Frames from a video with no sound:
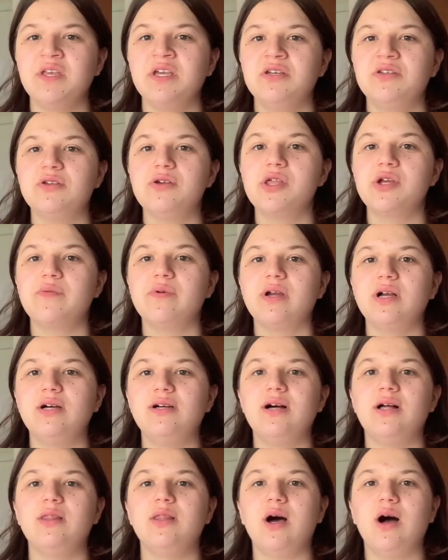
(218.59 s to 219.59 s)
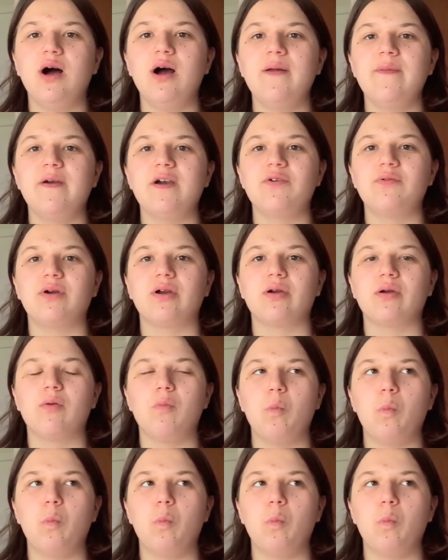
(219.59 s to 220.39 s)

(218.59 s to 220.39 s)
So there were a lot that was